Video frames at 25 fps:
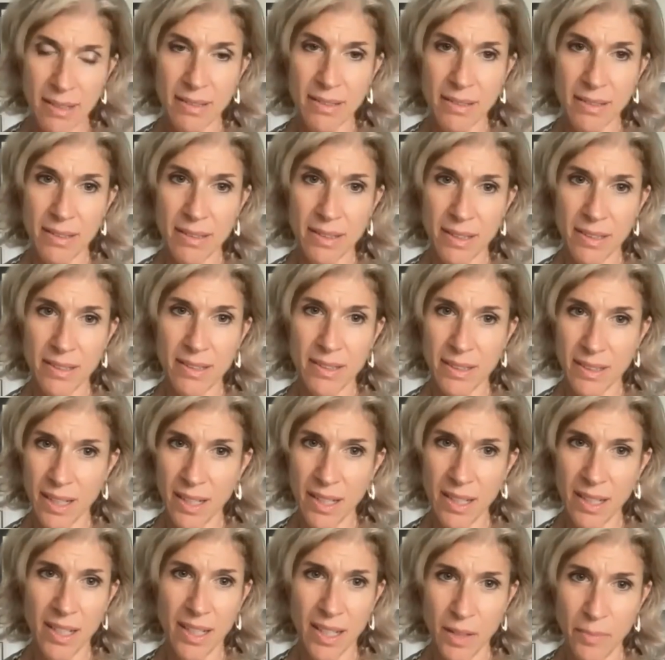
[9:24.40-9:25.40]
great,
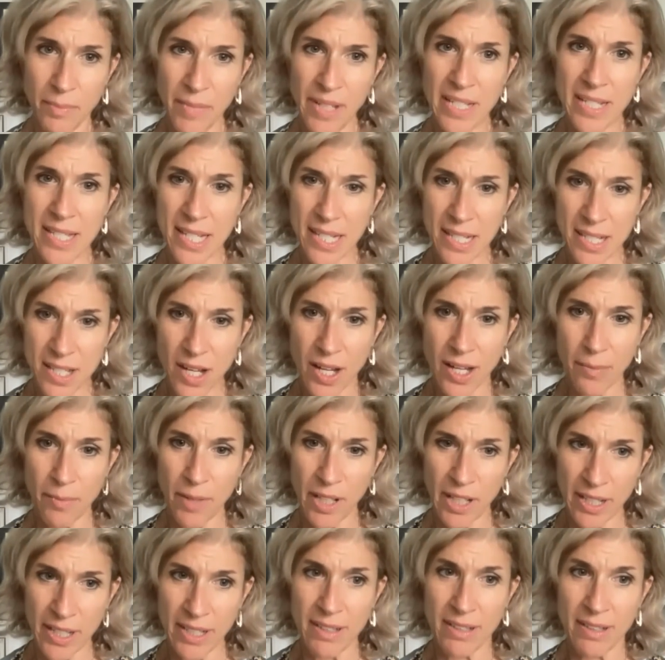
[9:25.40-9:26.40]
amazing
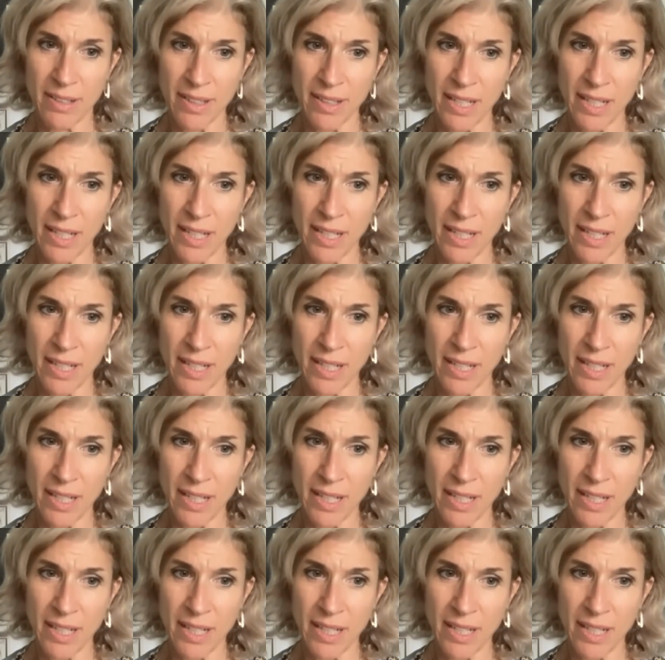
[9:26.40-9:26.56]
timeline.